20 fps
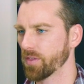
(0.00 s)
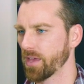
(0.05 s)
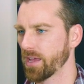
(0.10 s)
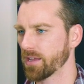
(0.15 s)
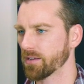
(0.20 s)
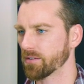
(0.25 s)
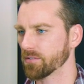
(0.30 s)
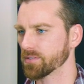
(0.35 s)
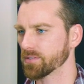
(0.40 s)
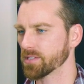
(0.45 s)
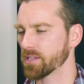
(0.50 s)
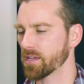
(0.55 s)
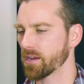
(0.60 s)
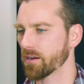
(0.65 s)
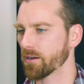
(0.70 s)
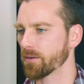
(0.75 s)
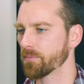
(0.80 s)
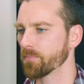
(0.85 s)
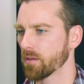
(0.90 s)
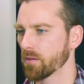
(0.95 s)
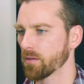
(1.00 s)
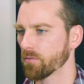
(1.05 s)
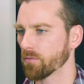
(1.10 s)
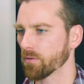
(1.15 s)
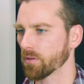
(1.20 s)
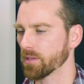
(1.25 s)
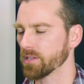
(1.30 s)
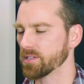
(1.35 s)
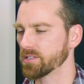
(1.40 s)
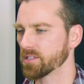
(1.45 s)
handles there.
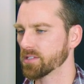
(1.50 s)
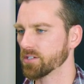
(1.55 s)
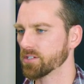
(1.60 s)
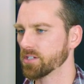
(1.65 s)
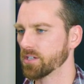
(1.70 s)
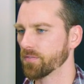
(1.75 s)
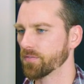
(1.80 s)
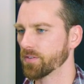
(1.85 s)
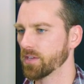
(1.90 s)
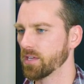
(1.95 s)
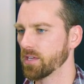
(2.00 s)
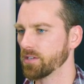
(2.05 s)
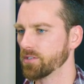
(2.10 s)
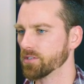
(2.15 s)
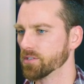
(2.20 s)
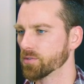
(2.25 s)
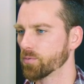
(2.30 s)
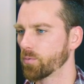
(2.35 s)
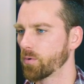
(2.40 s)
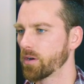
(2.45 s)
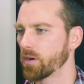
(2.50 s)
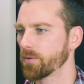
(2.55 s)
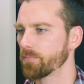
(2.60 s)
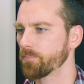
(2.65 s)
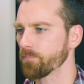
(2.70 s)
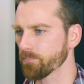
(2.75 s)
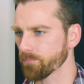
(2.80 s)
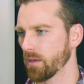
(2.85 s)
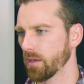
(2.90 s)
Release the shift key, just one.